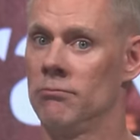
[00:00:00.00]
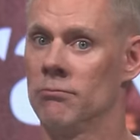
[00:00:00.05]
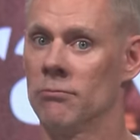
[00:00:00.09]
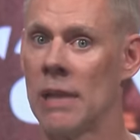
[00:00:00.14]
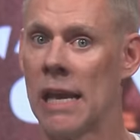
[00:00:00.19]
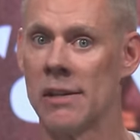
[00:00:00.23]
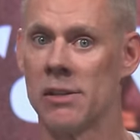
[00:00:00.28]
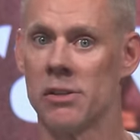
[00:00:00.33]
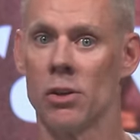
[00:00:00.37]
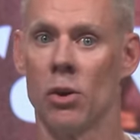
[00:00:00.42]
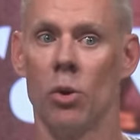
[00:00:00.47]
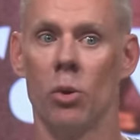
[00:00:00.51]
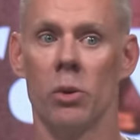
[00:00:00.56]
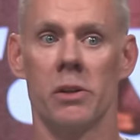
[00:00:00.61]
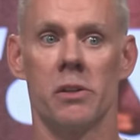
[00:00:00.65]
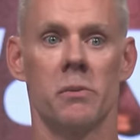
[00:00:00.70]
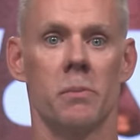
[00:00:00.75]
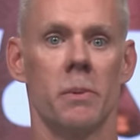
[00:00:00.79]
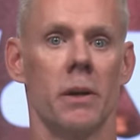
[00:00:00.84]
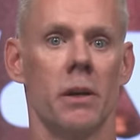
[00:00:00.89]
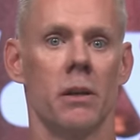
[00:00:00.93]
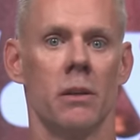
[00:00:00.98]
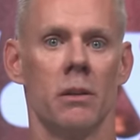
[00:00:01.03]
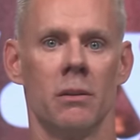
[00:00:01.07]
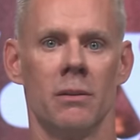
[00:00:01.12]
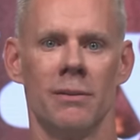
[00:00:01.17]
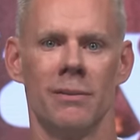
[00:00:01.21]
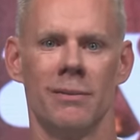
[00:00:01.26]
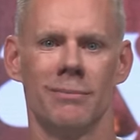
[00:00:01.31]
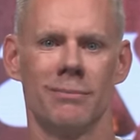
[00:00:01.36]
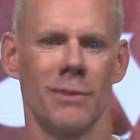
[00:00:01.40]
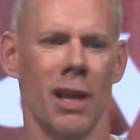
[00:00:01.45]
That's the Holy Spirit.
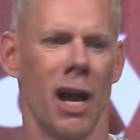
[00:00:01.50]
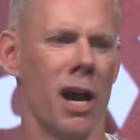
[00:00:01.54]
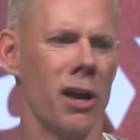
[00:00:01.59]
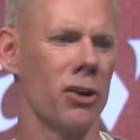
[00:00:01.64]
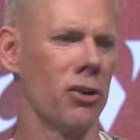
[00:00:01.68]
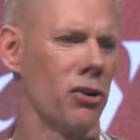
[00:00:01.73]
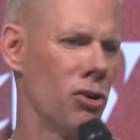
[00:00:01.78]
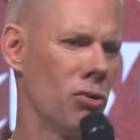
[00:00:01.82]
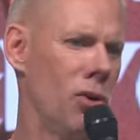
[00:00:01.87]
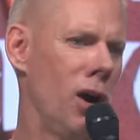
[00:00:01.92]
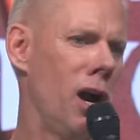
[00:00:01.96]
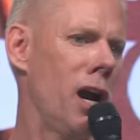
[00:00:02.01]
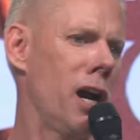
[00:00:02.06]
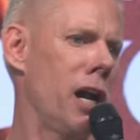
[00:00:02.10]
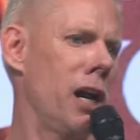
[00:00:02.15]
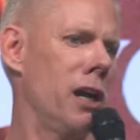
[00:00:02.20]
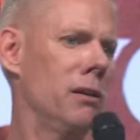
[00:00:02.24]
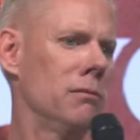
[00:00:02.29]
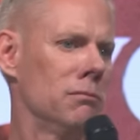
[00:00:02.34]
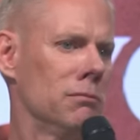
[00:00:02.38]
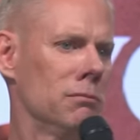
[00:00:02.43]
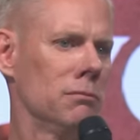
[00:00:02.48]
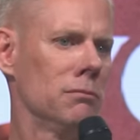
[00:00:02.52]
I don't know why,